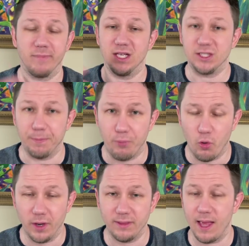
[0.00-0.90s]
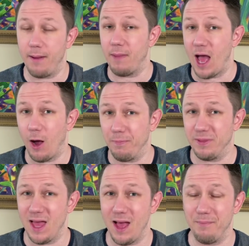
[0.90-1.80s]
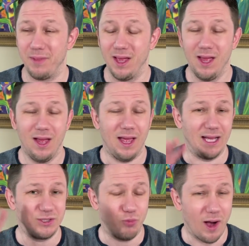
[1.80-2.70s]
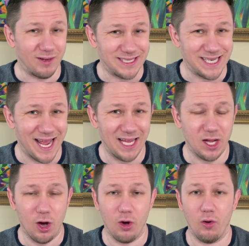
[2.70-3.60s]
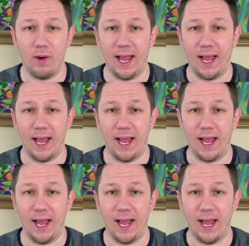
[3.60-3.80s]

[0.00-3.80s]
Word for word: support them, help them, as well as NATO.